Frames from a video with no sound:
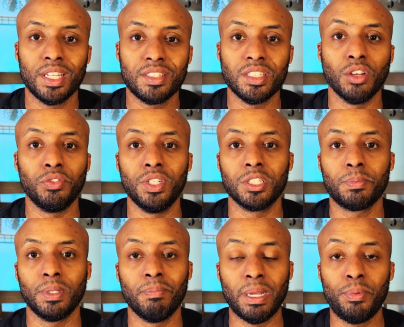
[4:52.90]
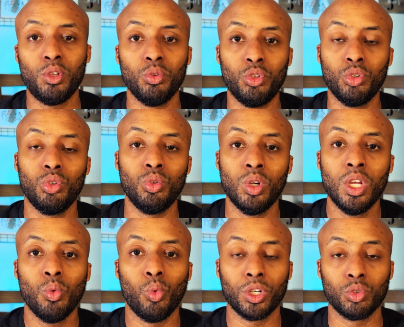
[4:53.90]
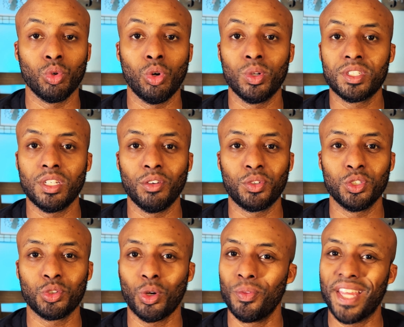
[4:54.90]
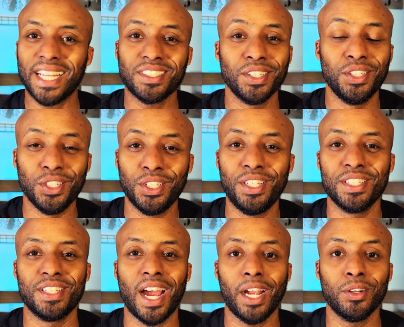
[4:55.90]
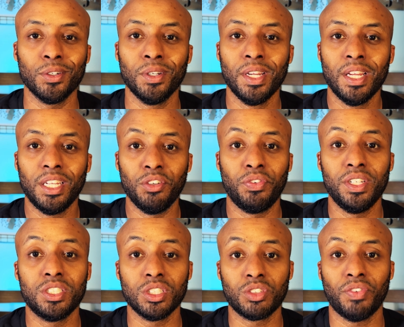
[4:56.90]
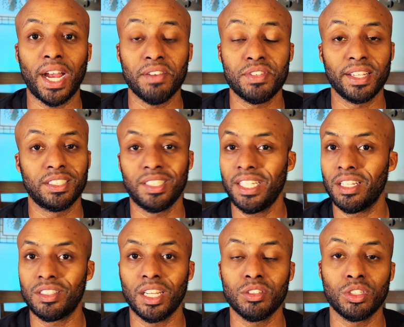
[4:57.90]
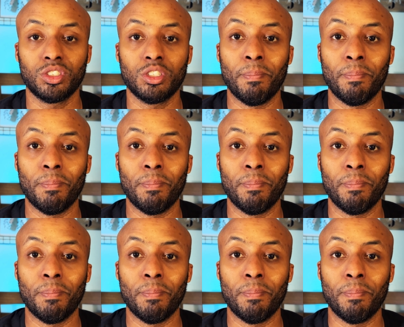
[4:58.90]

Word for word: self discipline. Maybe you do want to grow in self control. That's a good desire. Ephesians 5:16 it tells us to